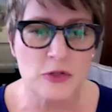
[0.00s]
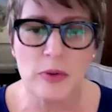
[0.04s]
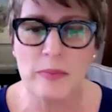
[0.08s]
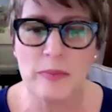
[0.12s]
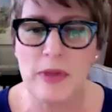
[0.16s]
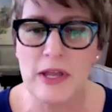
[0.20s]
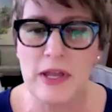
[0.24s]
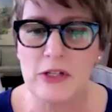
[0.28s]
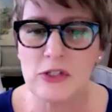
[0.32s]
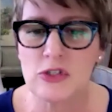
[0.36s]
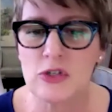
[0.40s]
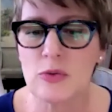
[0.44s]
We
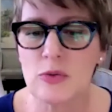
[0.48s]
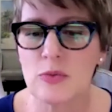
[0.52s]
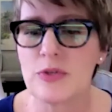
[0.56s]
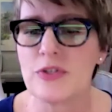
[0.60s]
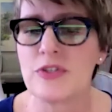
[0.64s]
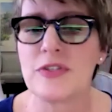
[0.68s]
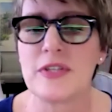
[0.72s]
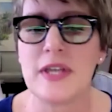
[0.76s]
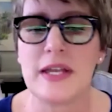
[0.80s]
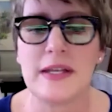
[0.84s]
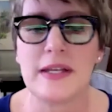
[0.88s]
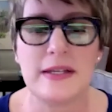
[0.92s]
make sure we're
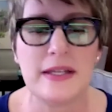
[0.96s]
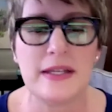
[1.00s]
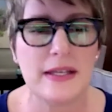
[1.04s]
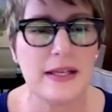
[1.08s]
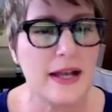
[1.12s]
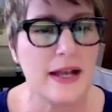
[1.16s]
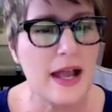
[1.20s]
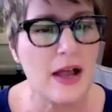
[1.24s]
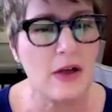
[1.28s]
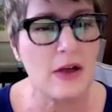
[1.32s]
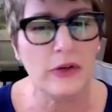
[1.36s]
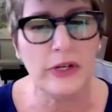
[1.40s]
sending
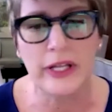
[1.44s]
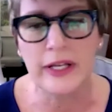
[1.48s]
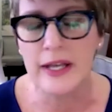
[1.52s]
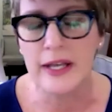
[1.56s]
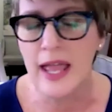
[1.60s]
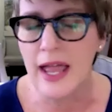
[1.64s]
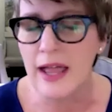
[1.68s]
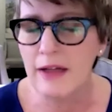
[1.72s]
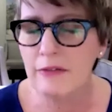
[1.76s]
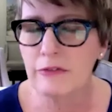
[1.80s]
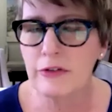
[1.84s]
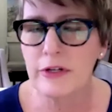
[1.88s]
it out in
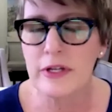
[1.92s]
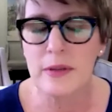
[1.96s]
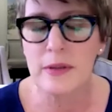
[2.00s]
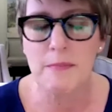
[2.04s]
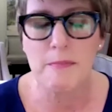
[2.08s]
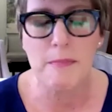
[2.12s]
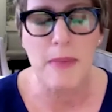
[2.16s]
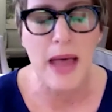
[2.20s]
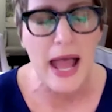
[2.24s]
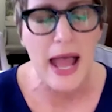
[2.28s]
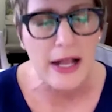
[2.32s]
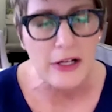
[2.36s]
every
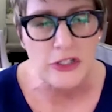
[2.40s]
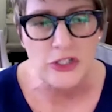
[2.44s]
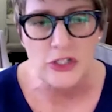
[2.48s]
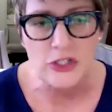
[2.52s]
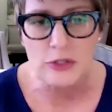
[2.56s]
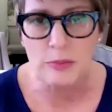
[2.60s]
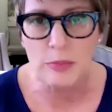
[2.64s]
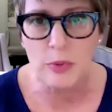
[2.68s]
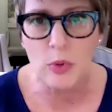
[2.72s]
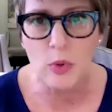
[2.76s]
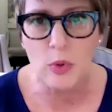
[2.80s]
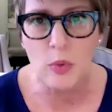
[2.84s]

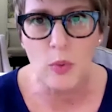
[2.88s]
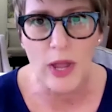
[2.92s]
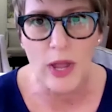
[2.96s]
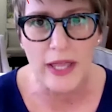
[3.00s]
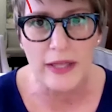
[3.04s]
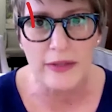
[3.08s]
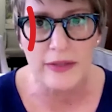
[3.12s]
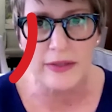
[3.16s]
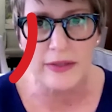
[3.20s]
imaginable way